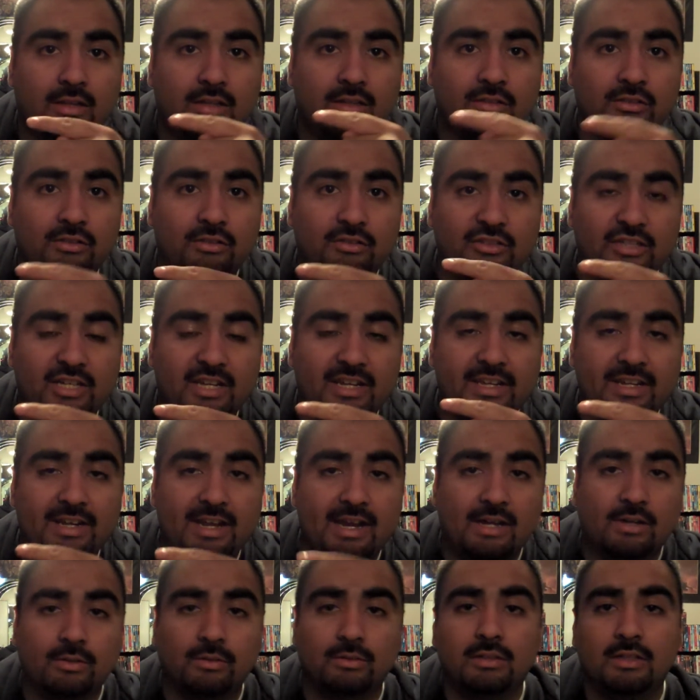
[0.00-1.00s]
So check it
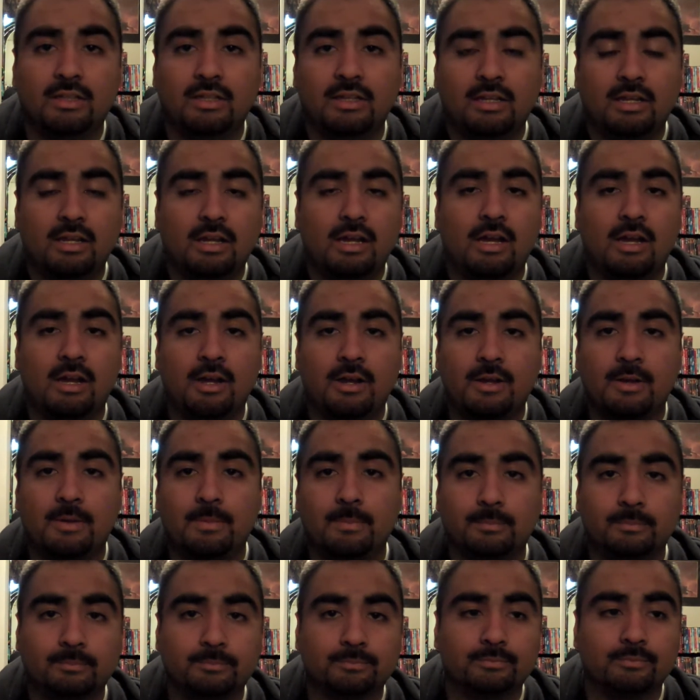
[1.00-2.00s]
out.
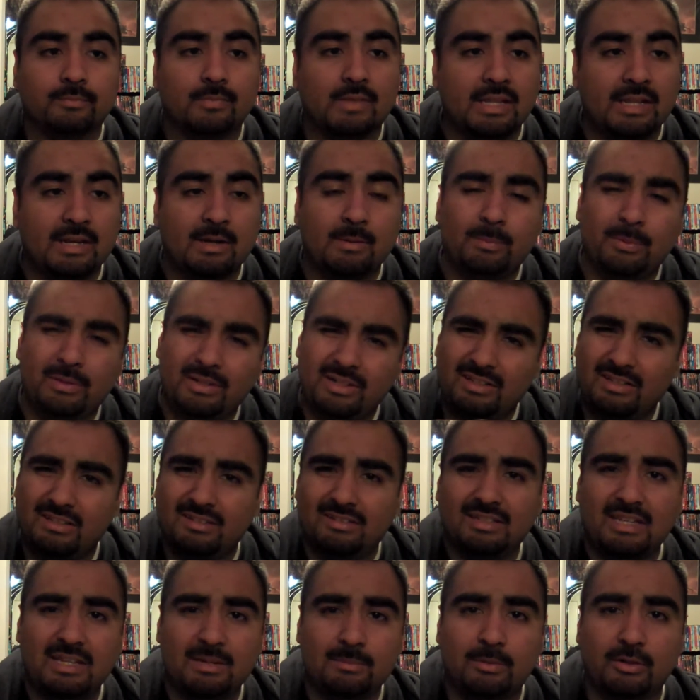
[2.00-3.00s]
And I'll put it in the
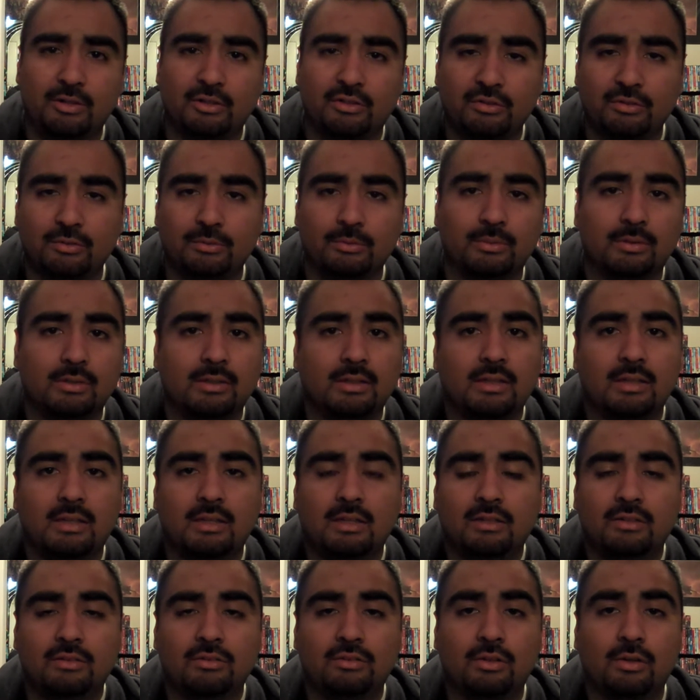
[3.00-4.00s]
sidebar too.
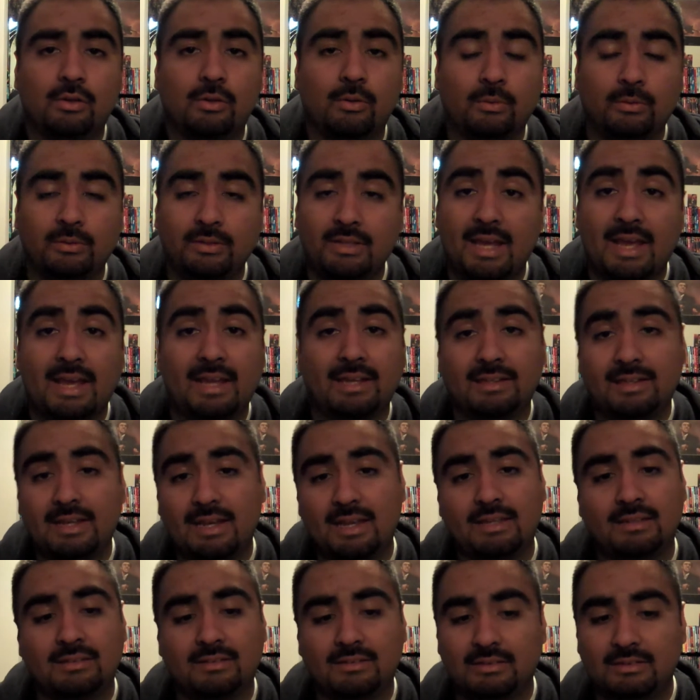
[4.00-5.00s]
So yeah,
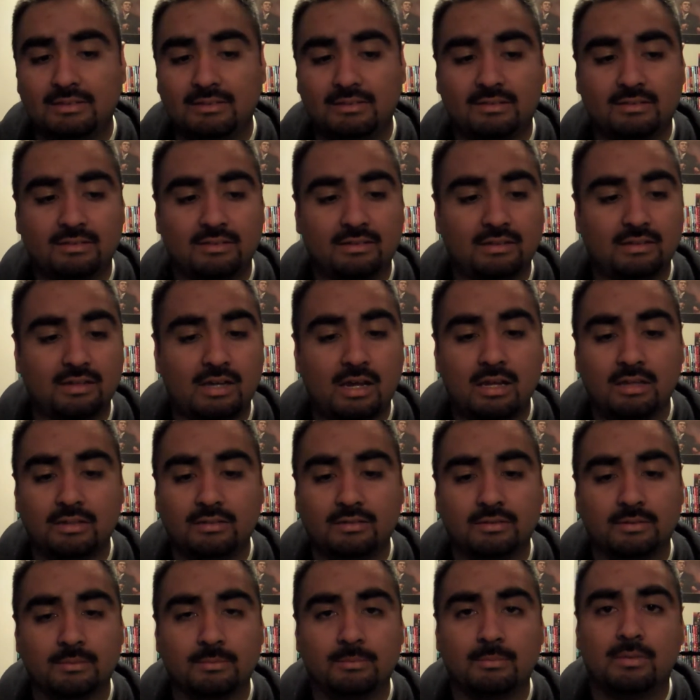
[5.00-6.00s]
guys, it's
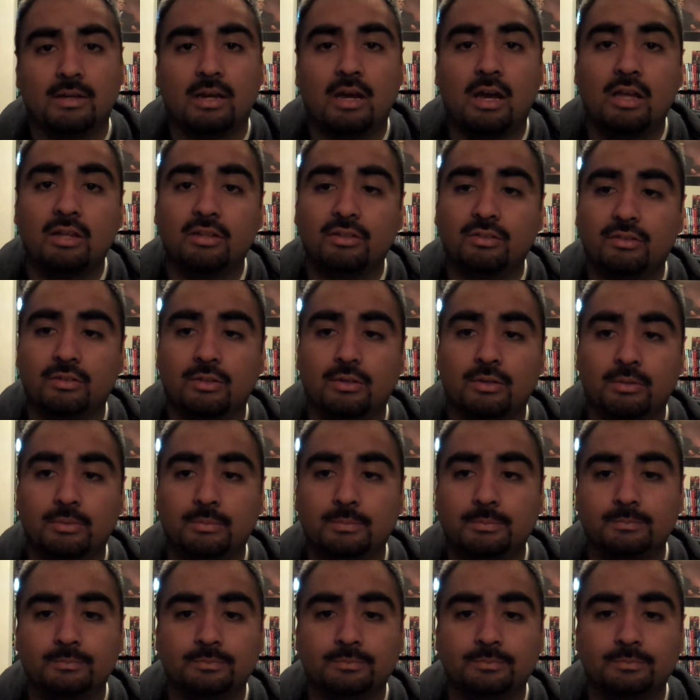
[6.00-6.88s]
awesome. Also,